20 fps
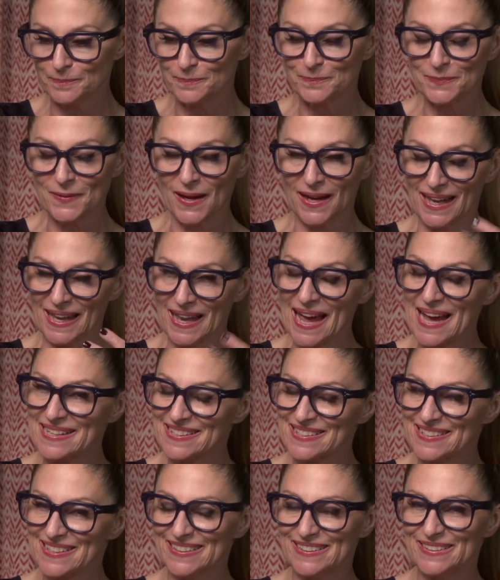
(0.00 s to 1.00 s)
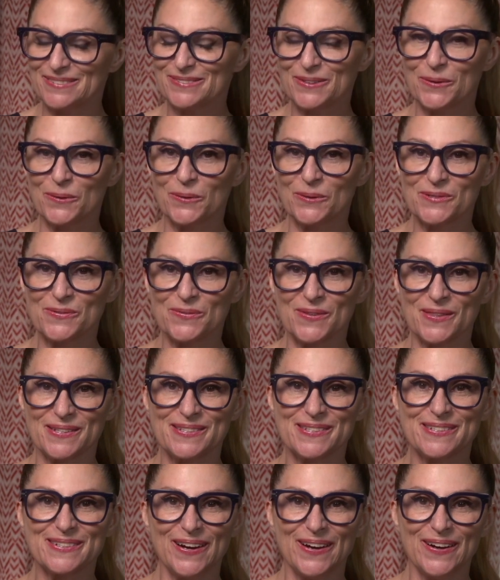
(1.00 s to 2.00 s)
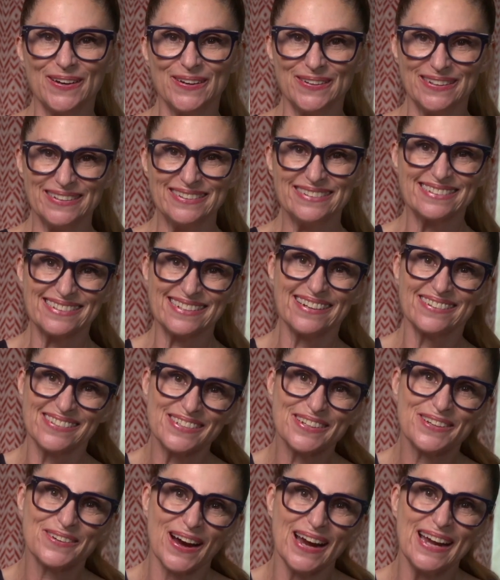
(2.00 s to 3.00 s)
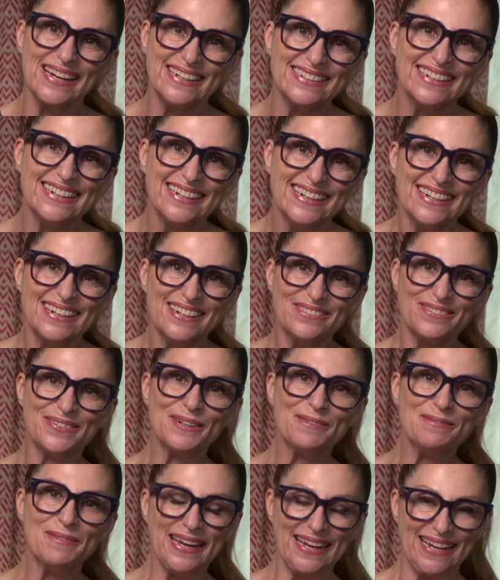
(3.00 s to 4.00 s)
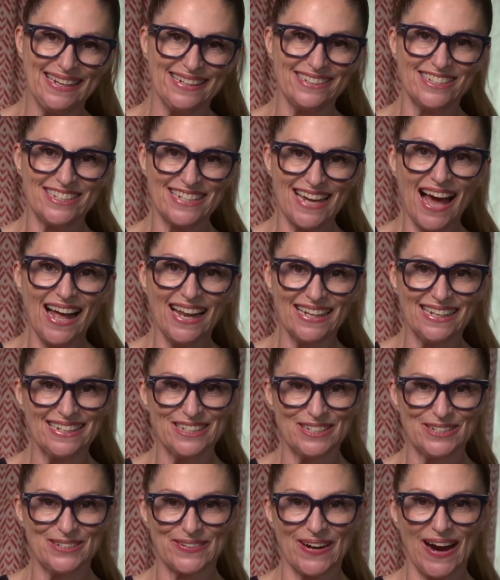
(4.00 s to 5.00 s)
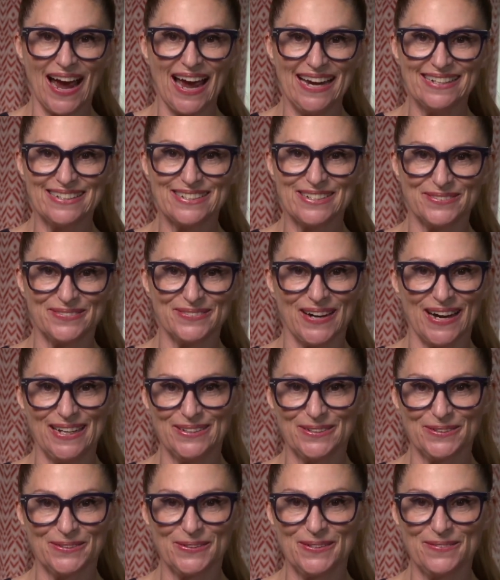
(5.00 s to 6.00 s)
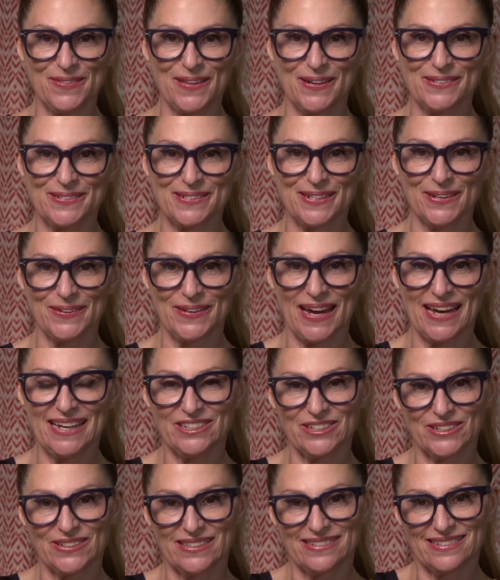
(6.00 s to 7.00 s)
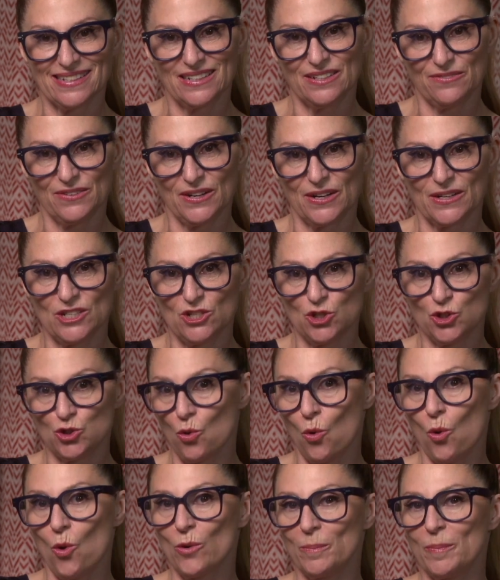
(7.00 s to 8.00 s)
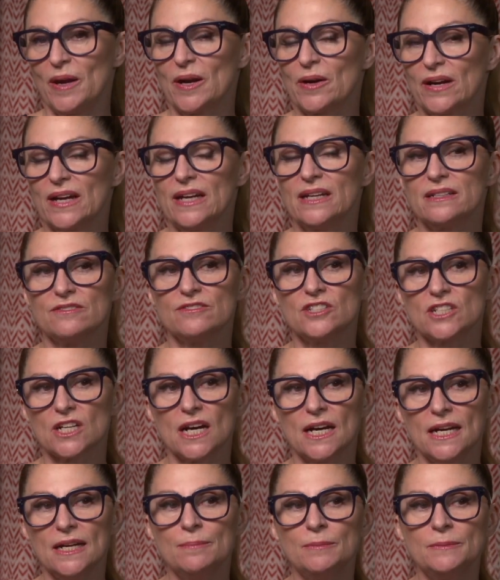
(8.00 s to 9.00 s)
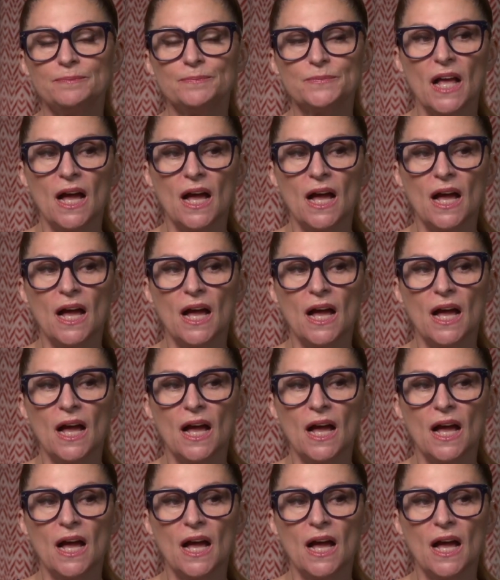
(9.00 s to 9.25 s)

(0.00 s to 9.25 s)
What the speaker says: Alaska, of course, for the snow. And so it's a great filmmaking challenge, right, to find all of those locations in a very short period of time.